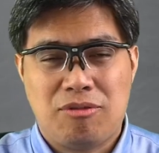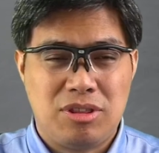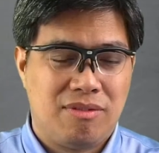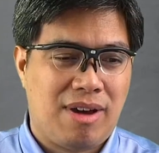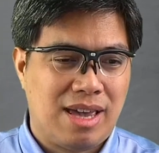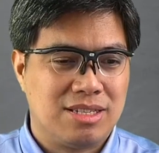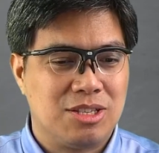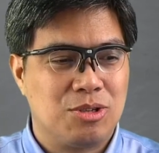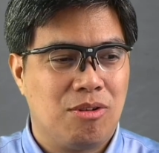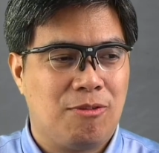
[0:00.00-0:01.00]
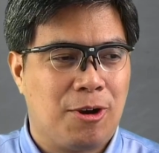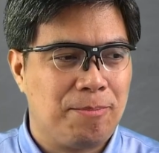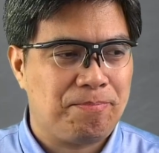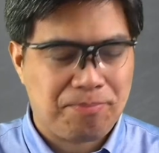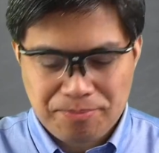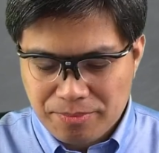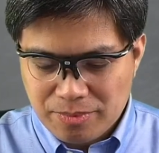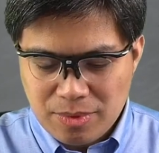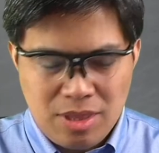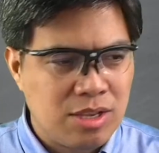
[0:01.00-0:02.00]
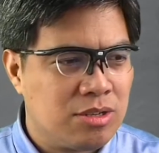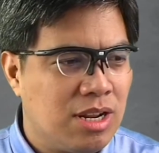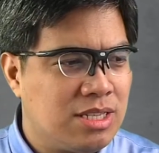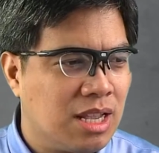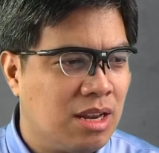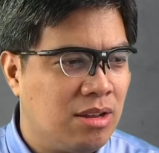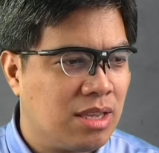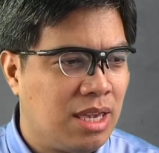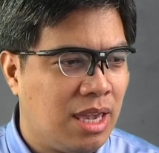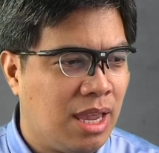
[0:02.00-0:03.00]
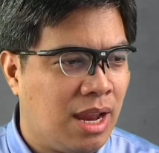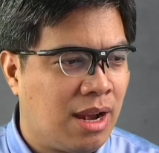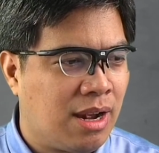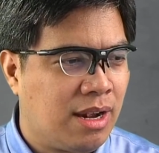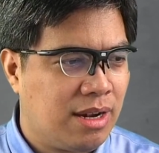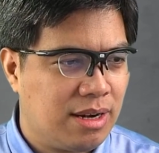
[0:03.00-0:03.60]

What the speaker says: device and so forth? So let's take a look here.